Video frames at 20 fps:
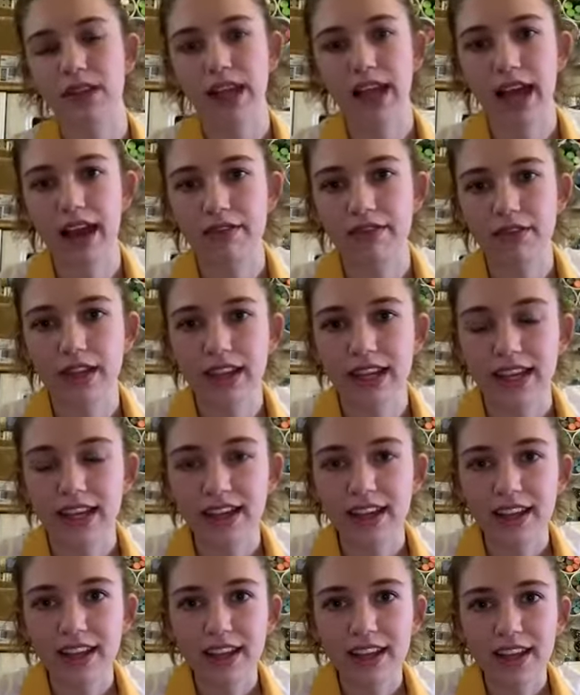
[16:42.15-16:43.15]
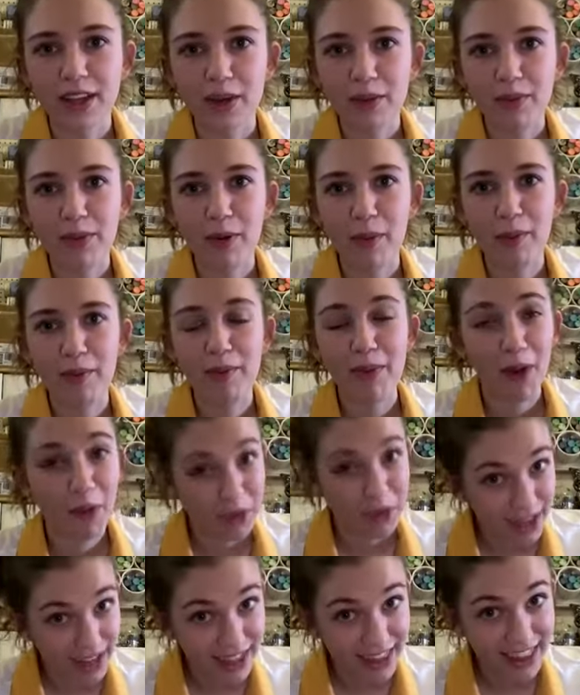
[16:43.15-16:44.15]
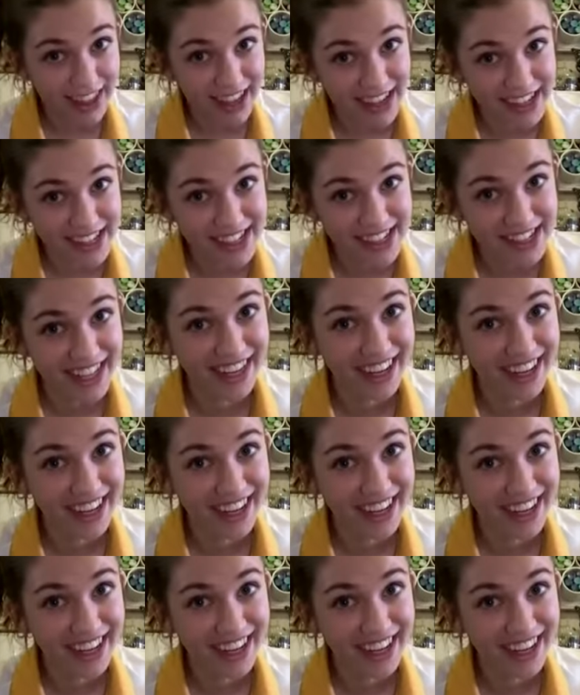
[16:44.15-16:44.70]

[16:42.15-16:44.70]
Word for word: heavily promoted this,